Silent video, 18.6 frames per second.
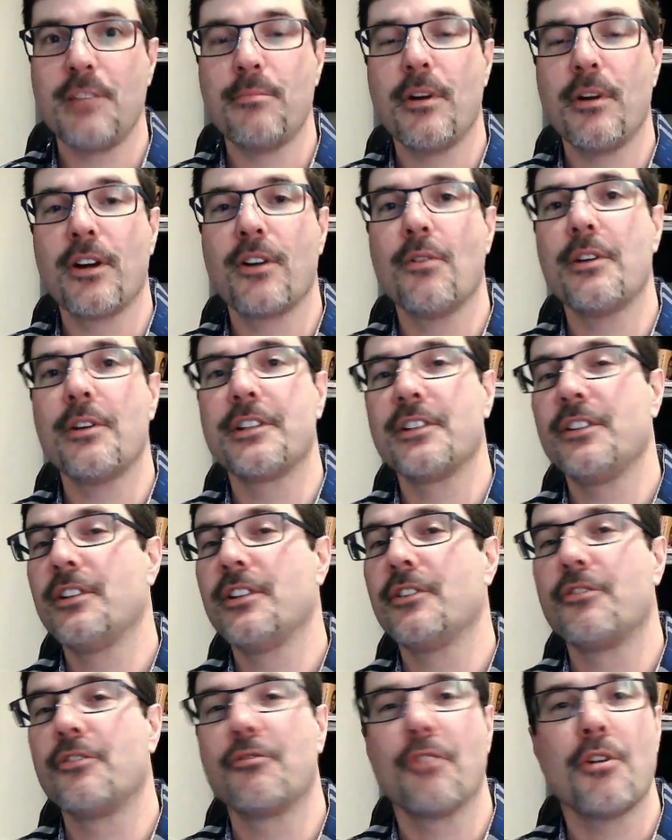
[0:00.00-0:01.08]
on going until you
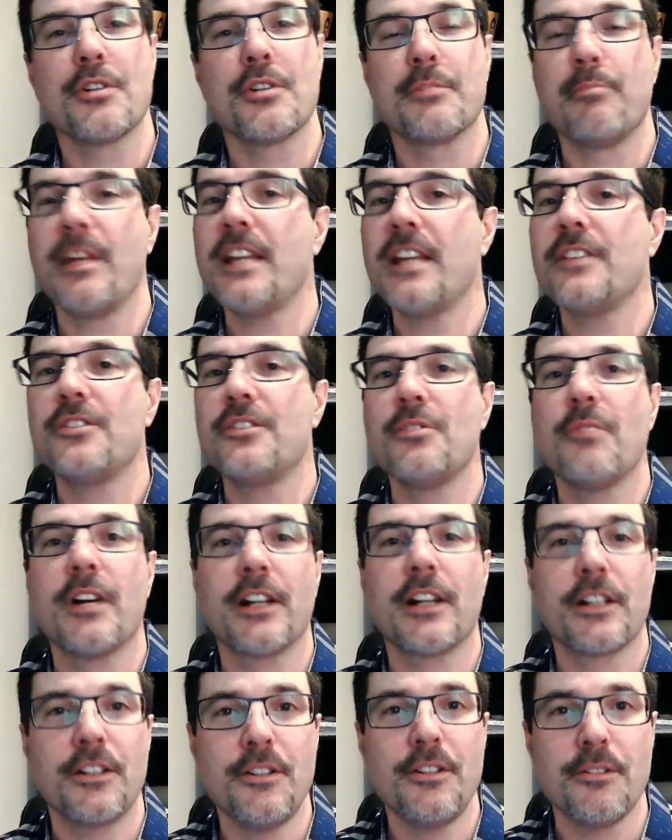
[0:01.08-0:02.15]
grow as big as you want to
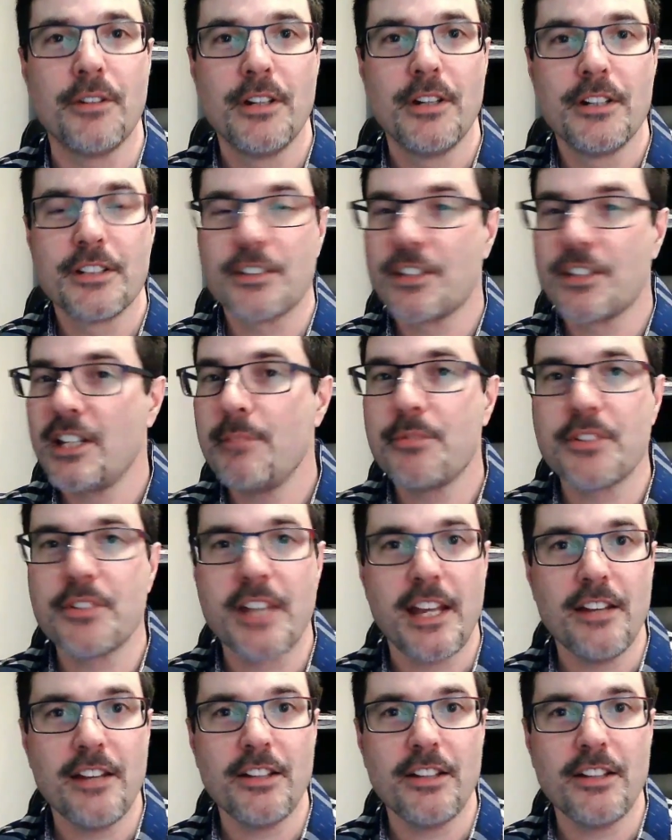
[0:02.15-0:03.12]
do. Just keep scaling.